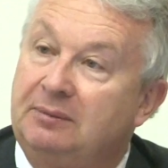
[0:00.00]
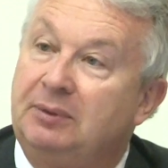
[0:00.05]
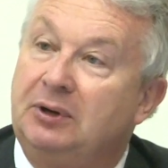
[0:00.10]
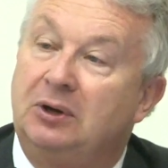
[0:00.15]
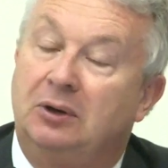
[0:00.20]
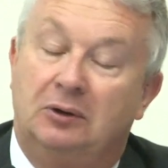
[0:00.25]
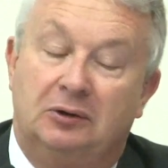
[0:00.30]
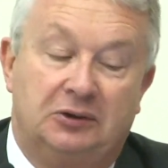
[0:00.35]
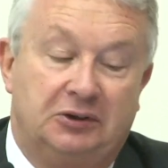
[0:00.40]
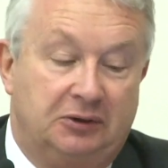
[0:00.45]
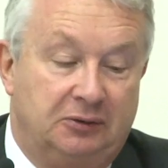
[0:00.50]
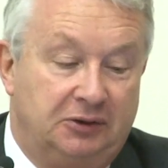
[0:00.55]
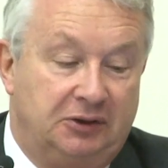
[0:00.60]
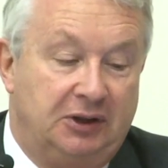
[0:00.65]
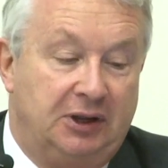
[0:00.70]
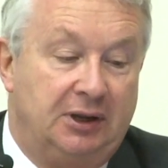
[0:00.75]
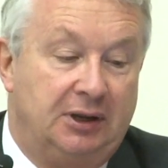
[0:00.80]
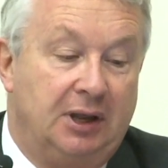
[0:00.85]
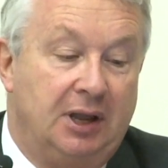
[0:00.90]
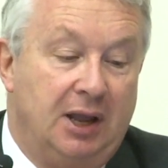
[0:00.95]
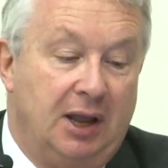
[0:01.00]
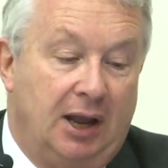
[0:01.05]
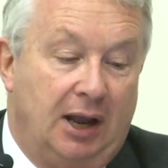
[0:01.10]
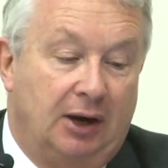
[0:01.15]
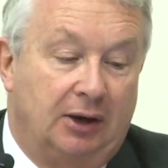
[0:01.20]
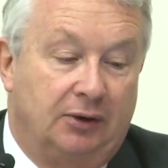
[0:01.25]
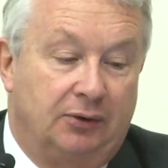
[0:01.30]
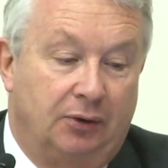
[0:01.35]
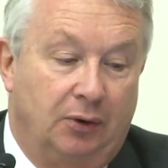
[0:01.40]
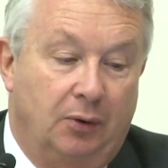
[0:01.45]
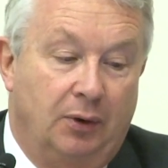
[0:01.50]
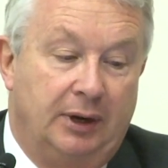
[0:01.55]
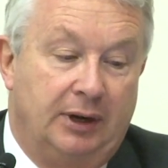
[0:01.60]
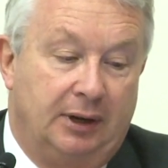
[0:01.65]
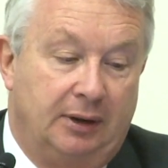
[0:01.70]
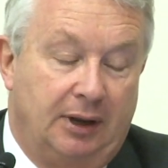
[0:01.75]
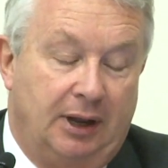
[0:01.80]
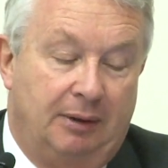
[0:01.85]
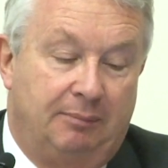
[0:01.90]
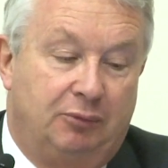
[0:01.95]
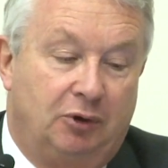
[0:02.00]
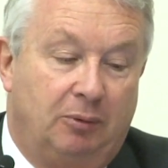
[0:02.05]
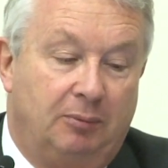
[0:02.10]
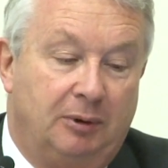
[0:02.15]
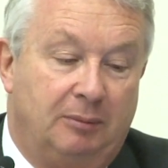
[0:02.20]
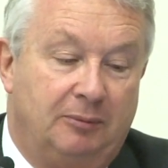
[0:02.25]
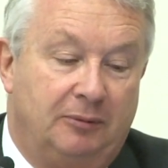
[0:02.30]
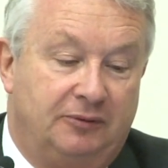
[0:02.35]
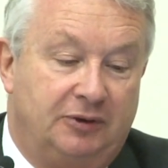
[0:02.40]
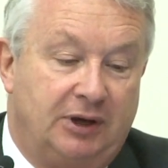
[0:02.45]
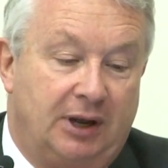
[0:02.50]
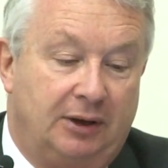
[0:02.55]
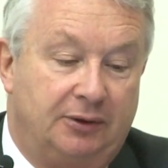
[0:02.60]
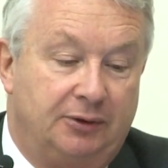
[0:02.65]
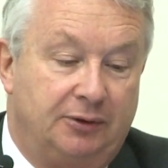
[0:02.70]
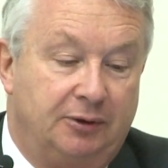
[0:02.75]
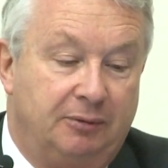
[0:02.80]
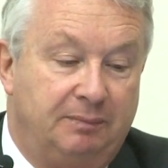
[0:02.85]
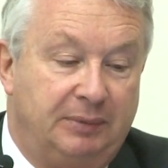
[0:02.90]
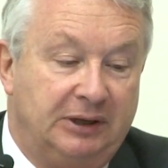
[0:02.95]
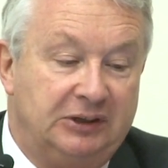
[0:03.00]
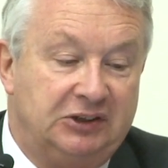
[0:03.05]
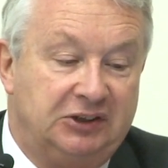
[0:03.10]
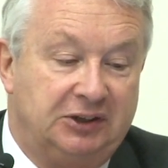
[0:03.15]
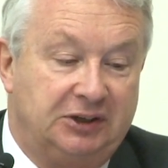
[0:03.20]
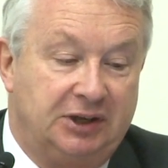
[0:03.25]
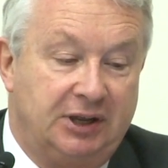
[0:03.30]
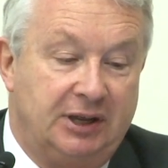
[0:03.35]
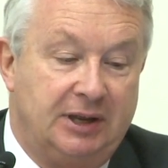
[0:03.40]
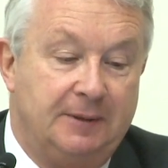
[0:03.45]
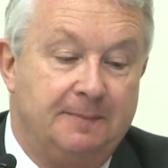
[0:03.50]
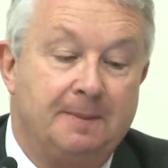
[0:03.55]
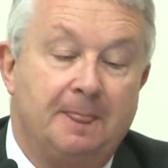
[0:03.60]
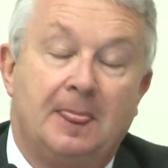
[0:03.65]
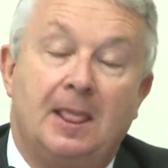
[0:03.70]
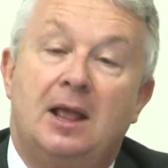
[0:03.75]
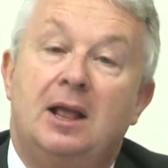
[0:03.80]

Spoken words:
but also seeing a growing problem of childhood obesity.